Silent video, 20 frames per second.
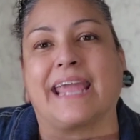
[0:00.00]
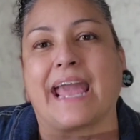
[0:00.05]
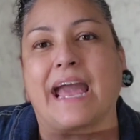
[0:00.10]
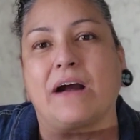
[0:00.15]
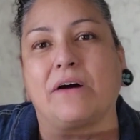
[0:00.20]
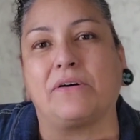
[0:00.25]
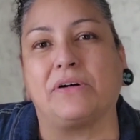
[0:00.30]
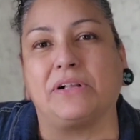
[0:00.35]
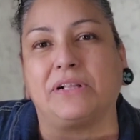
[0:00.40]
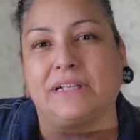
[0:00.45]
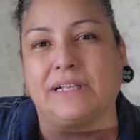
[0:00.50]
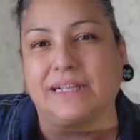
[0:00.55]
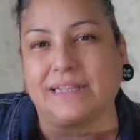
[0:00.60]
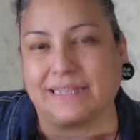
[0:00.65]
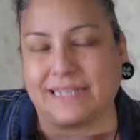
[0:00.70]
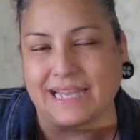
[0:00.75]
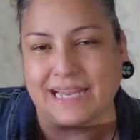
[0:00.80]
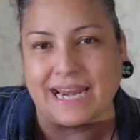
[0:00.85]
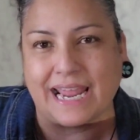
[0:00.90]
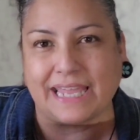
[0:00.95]
a cowl
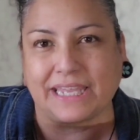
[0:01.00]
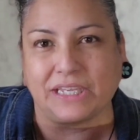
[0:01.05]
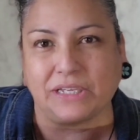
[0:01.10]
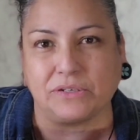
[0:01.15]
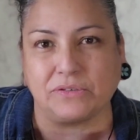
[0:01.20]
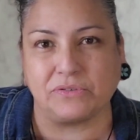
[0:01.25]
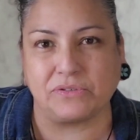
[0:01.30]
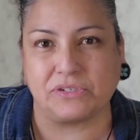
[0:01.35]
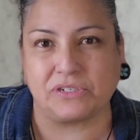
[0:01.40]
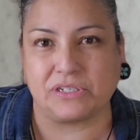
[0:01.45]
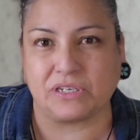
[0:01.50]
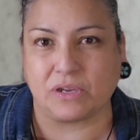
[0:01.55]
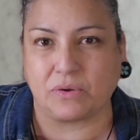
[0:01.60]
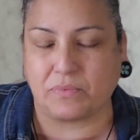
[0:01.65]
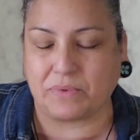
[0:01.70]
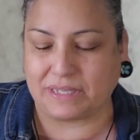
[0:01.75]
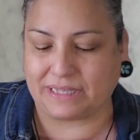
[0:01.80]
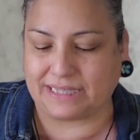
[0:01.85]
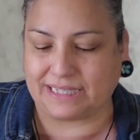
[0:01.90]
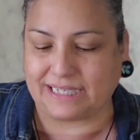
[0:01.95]
that I used
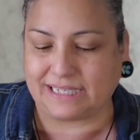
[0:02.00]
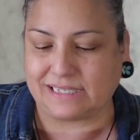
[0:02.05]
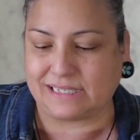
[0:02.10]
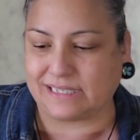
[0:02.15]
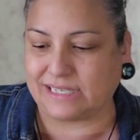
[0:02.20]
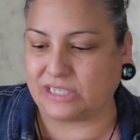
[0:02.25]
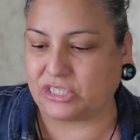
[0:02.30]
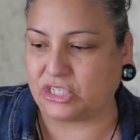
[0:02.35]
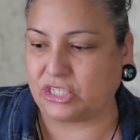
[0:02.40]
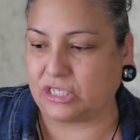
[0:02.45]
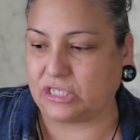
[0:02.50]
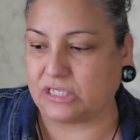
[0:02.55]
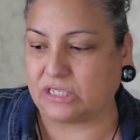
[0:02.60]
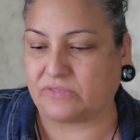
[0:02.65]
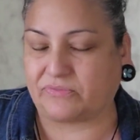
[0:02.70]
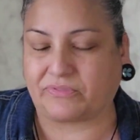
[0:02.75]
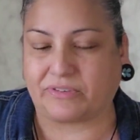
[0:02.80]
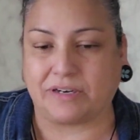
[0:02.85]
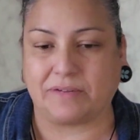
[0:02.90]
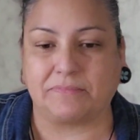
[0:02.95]
with these
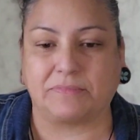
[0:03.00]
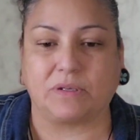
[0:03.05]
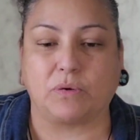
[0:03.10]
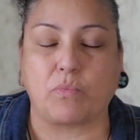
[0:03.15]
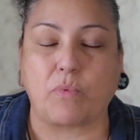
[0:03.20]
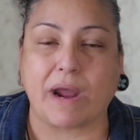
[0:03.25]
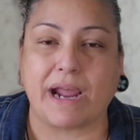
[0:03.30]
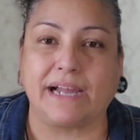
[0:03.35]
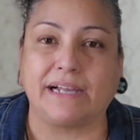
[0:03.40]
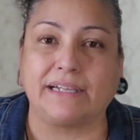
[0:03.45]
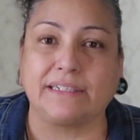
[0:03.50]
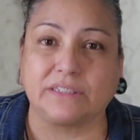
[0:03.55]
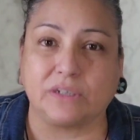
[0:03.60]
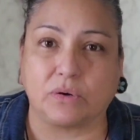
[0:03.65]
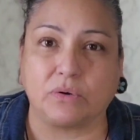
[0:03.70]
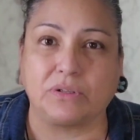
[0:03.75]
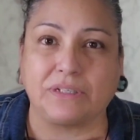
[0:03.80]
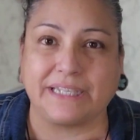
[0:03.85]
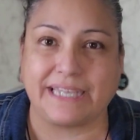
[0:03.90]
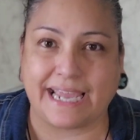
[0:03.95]
stitches from the Wild
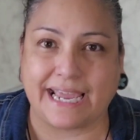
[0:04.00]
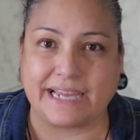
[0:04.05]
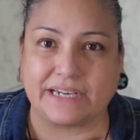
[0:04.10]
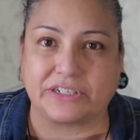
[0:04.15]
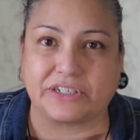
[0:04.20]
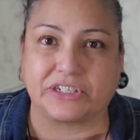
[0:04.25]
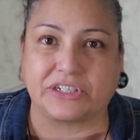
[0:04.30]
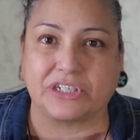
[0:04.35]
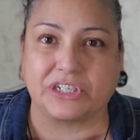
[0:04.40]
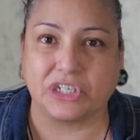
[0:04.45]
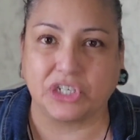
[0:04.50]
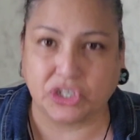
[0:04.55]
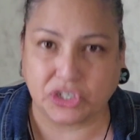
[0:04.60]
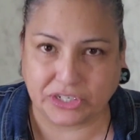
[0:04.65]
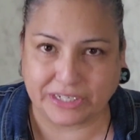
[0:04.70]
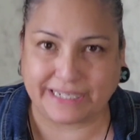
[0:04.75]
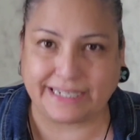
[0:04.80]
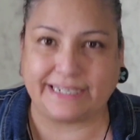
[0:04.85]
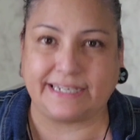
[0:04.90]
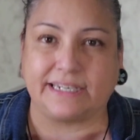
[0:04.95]
Oleander
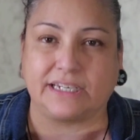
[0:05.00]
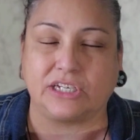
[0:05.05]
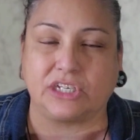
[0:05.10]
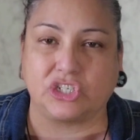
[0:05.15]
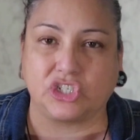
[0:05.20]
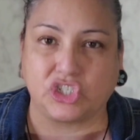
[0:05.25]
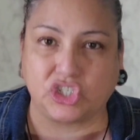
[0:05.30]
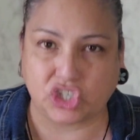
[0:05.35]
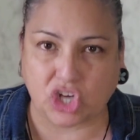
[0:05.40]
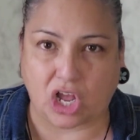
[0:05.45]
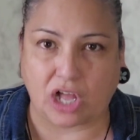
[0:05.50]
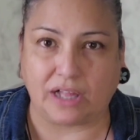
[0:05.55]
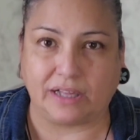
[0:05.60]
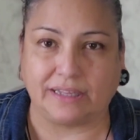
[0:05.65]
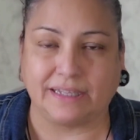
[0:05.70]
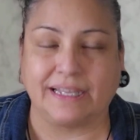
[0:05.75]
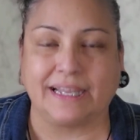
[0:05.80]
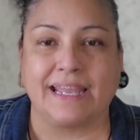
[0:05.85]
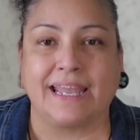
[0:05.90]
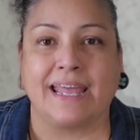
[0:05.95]
Hooded
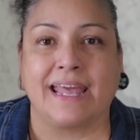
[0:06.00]
Shawl.